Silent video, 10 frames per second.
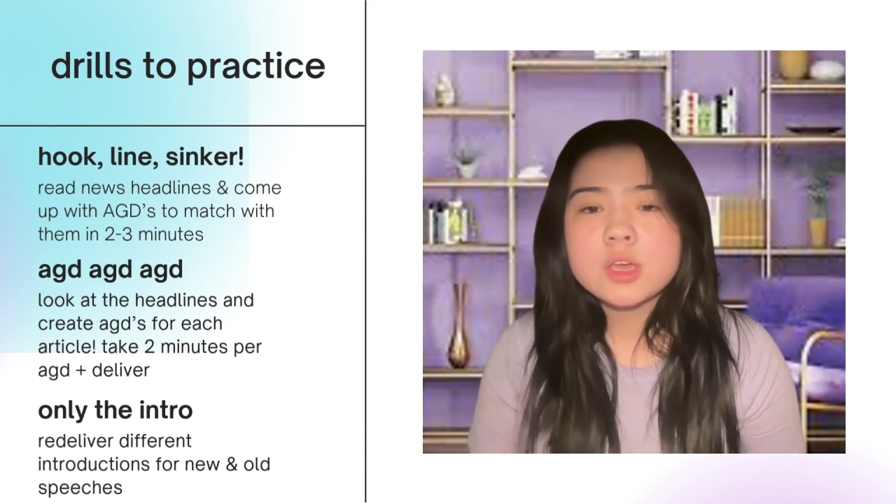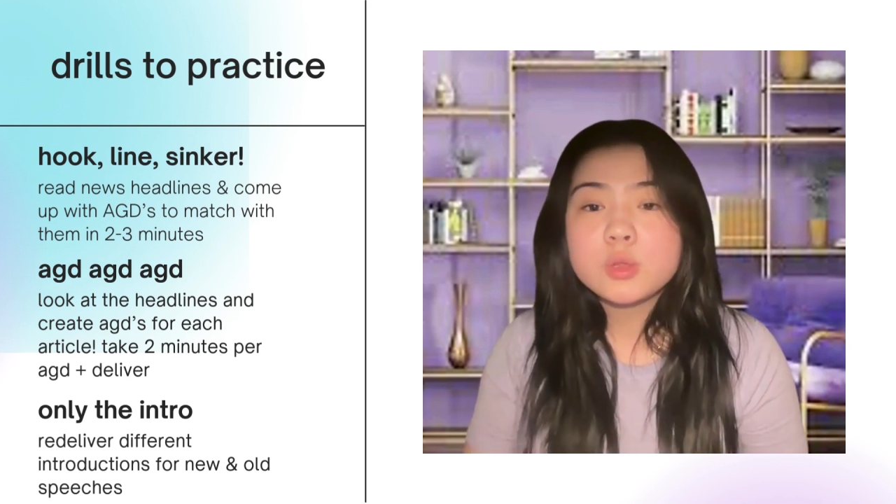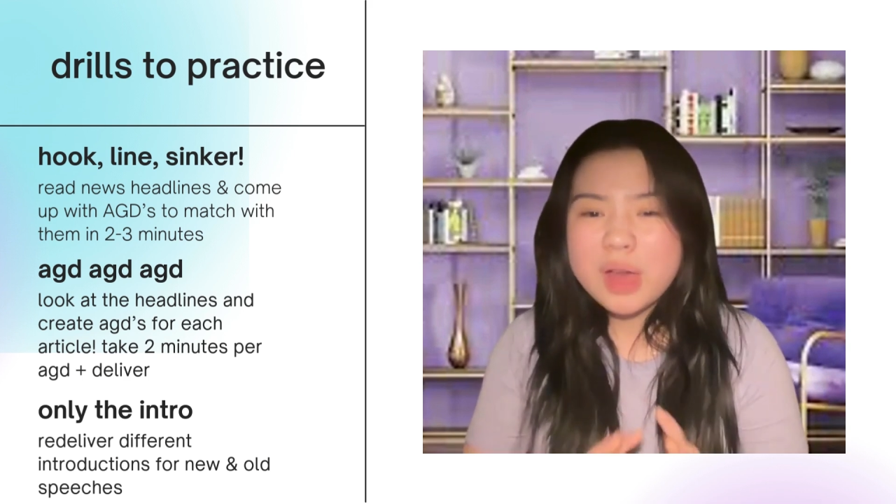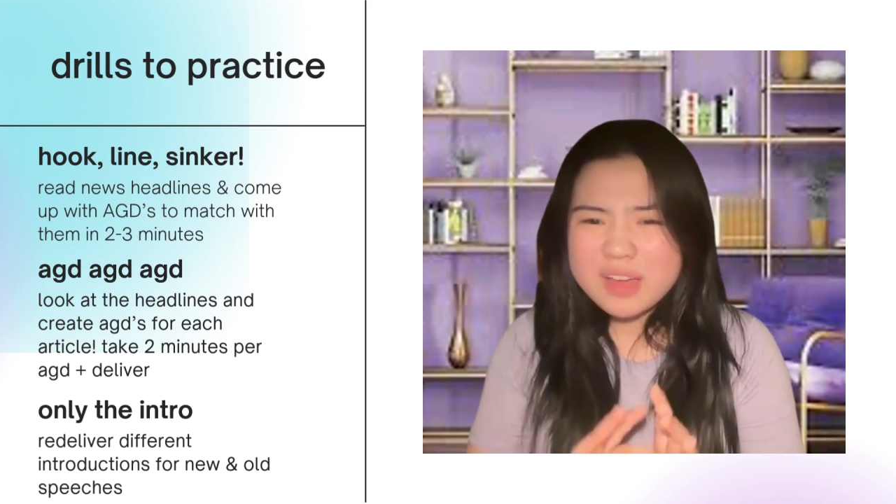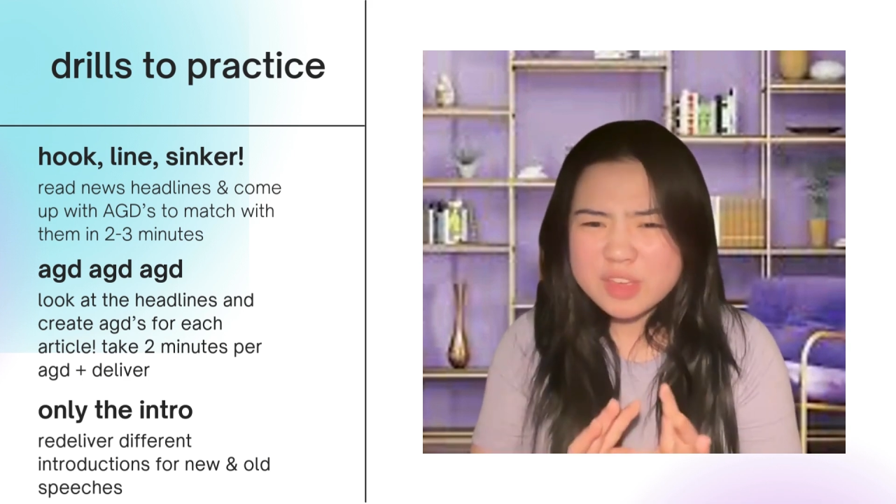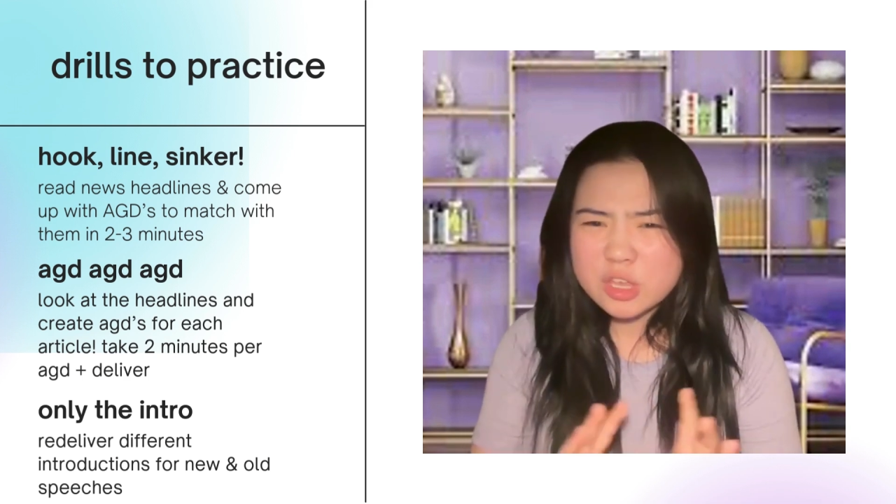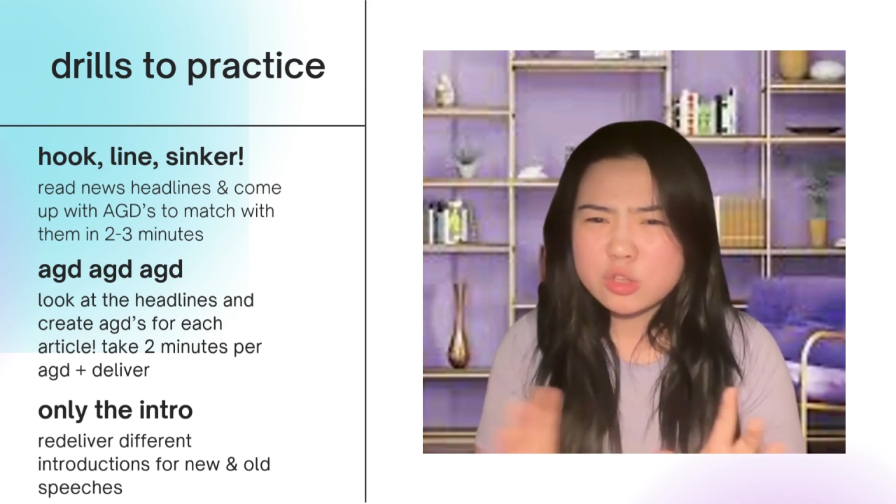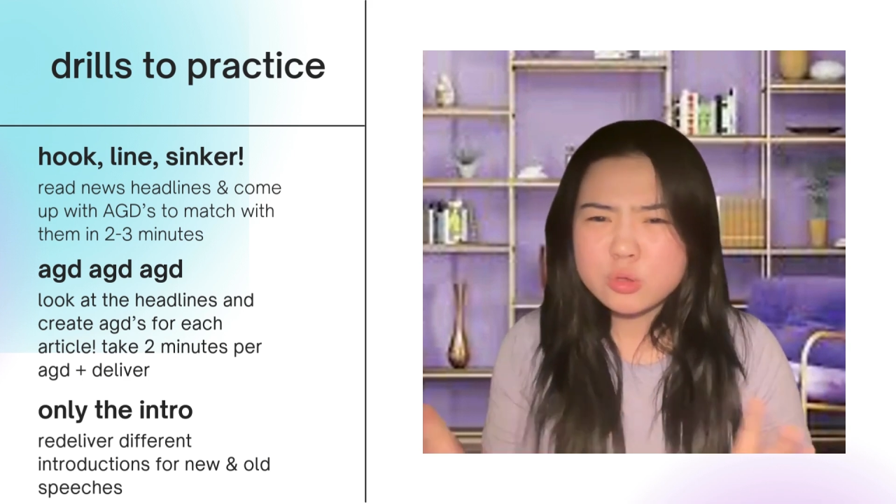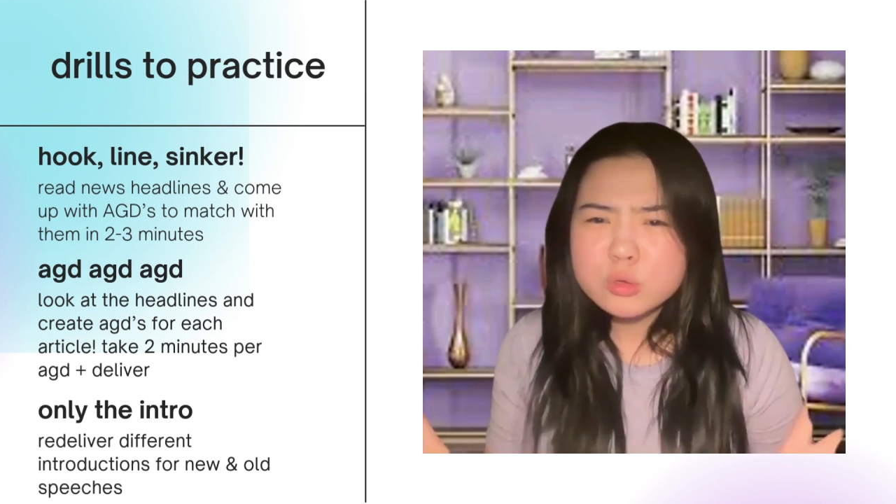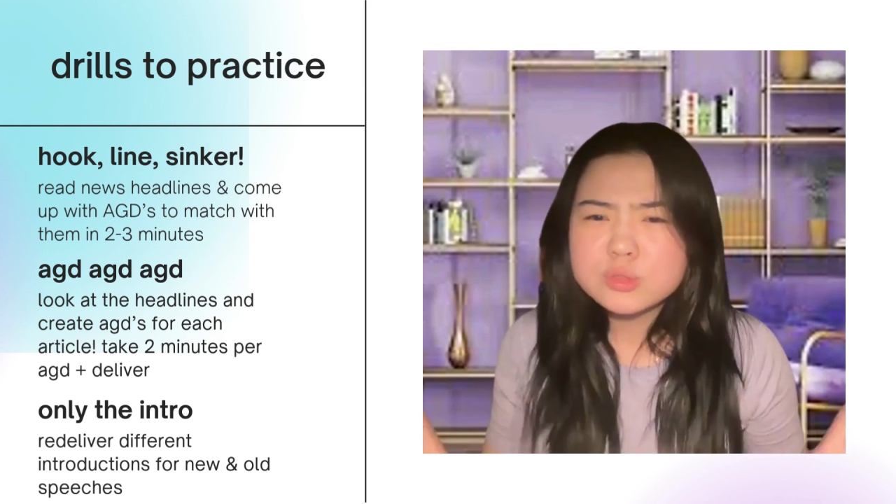you'll have a
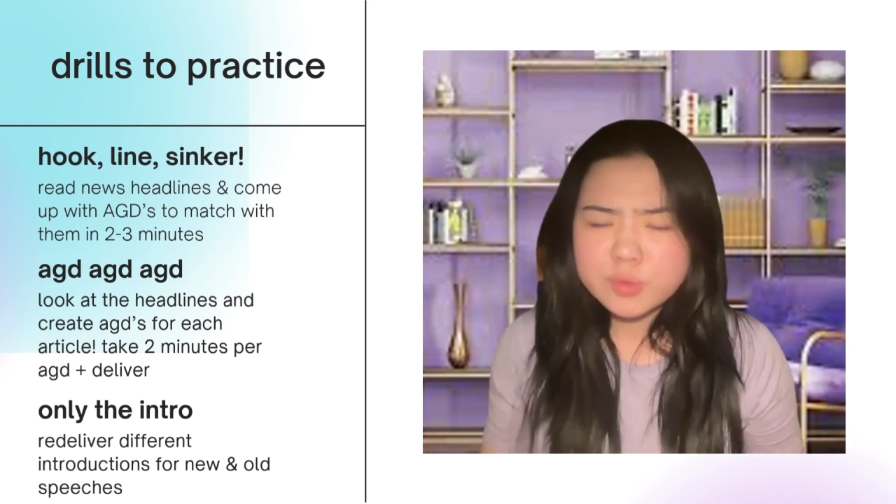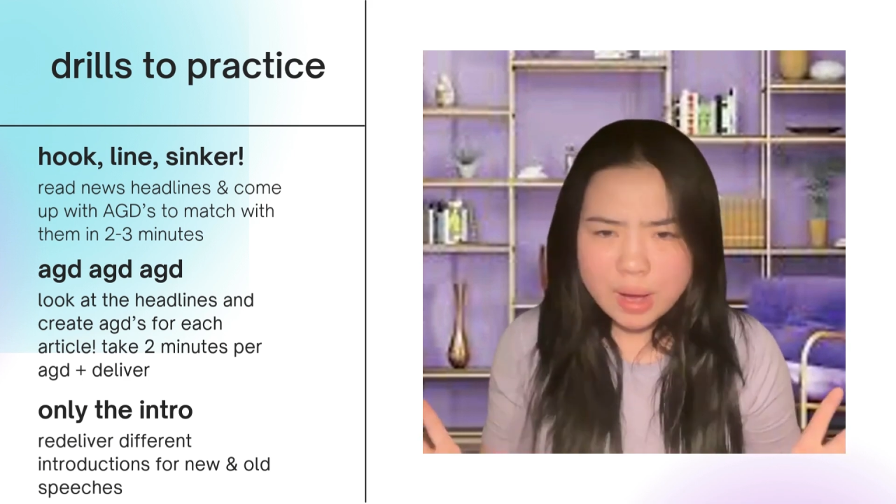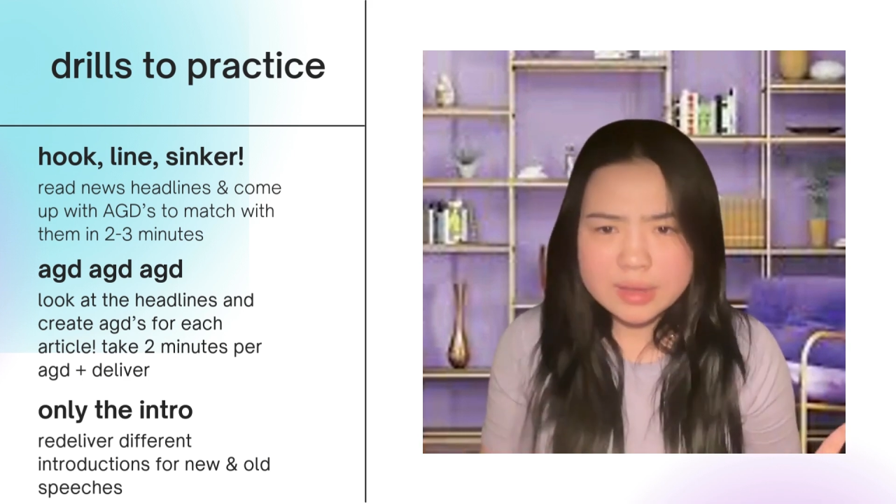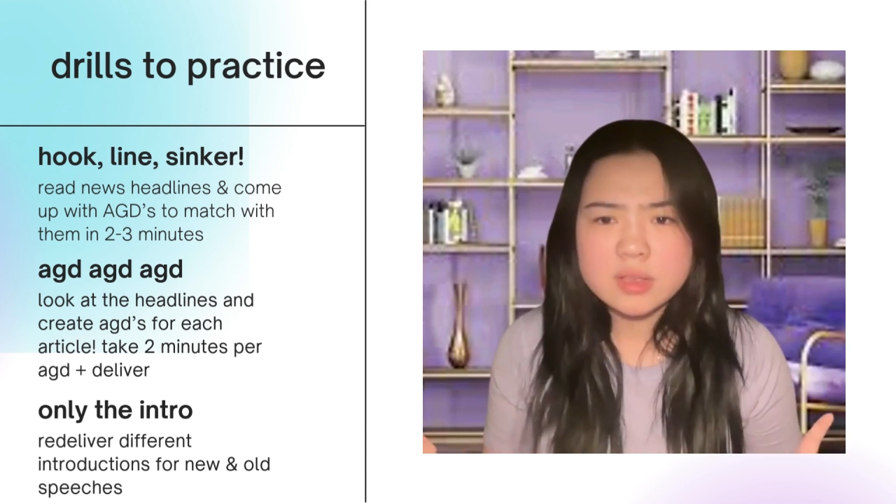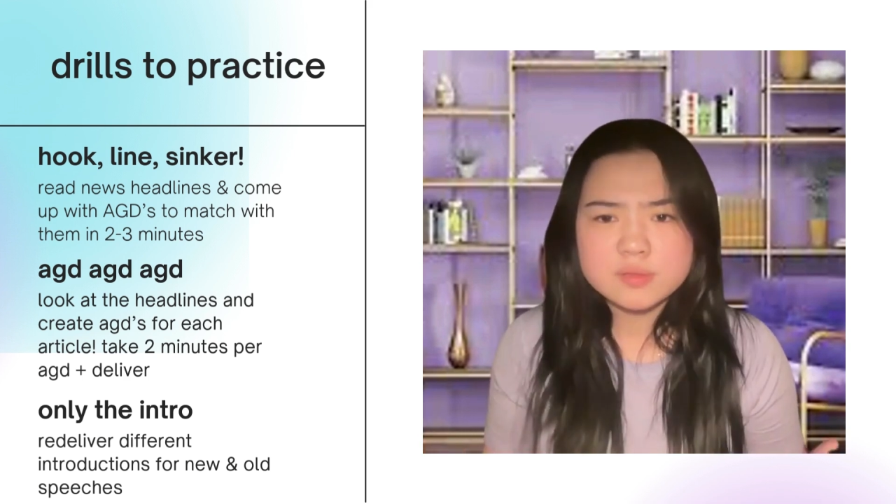huge variety